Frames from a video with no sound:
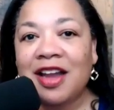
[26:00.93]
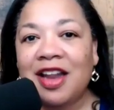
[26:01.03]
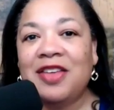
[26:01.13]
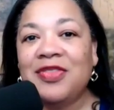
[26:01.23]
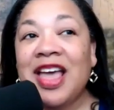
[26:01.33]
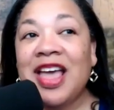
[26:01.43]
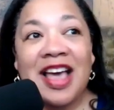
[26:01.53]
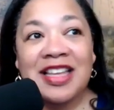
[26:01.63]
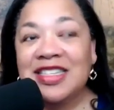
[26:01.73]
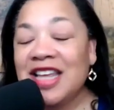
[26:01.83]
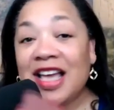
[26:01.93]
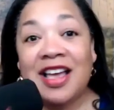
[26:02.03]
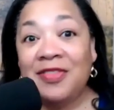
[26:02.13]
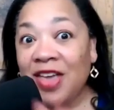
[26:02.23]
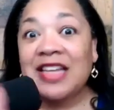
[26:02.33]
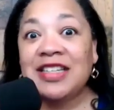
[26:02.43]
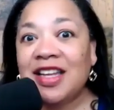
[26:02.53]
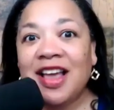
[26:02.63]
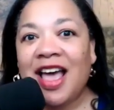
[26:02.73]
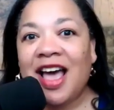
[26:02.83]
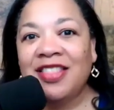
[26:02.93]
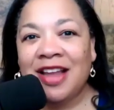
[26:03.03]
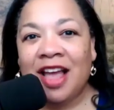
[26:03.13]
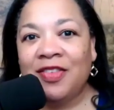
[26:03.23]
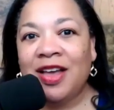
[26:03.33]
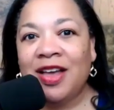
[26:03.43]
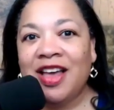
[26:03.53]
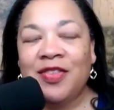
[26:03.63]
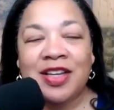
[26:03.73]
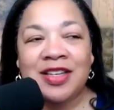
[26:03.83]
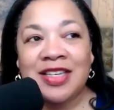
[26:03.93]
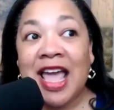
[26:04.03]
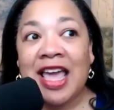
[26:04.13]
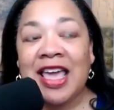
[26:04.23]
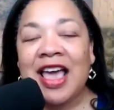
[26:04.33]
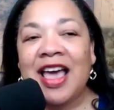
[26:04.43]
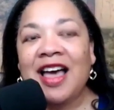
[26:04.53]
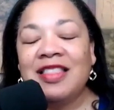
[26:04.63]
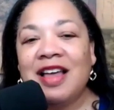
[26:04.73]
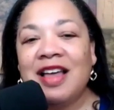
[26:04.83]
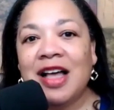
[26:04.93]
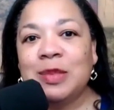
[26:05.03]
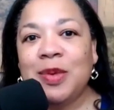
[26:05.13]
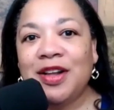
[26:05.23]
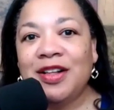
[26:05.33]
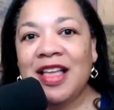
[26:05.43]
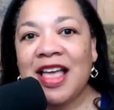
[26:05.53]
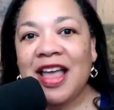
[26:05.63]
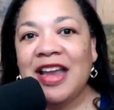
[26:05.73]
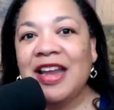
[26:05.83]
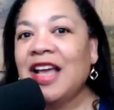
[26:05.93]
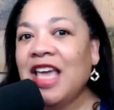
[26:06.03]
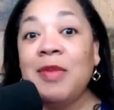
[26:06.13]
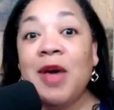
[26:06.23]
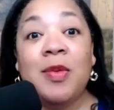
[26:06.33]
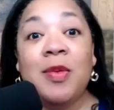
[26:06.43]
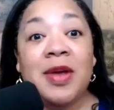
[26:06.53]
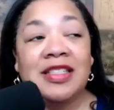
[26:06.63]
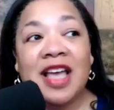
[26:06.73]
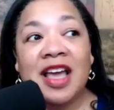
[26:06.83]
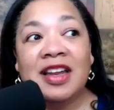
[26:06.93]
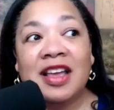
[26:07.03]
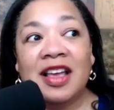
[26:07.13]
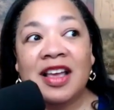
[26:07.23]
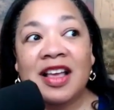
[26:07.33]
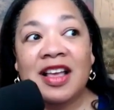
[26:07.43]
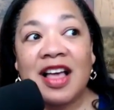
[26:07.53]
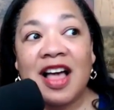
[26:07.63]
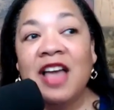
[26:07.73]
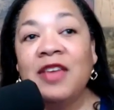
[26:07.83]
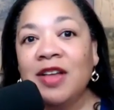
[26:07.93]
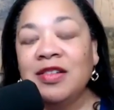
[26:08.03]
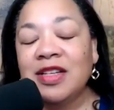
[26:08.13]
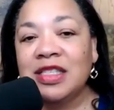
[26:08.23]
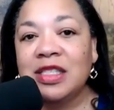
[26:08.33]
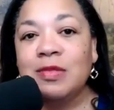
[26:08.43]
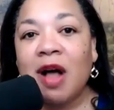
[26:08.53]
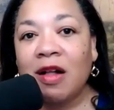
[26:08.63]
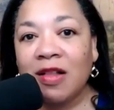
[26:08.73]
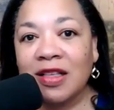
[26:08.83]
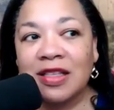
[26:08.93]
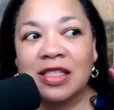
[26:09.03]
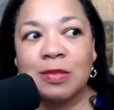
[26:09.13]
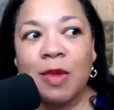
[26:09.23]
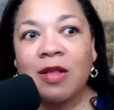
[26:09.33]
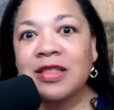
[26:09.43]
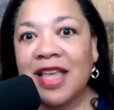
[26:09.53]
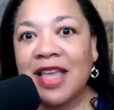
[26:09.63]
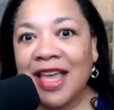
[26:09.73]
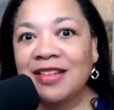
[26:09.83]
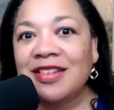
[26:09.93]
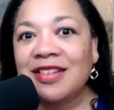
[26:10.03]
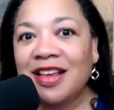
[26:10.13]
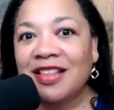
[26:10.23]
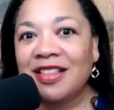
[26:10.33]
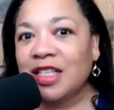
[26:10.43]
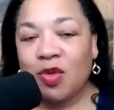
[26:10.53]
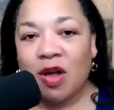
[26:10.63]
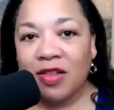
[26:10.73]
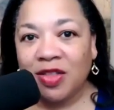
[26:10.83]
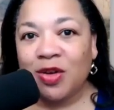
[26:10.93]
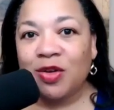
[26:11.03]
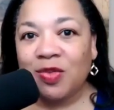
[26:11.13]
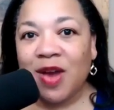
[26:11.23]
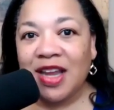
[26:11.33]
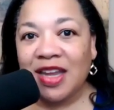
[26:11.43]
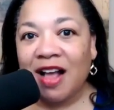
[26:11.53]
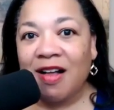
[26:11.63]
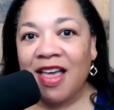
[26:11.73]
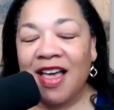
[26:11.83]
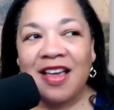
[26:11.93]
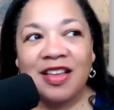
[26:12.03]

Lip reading: kind of event of a day at the hospital. And I came home and I said, I felt as small as the smallest ant that's crawling the earth right now.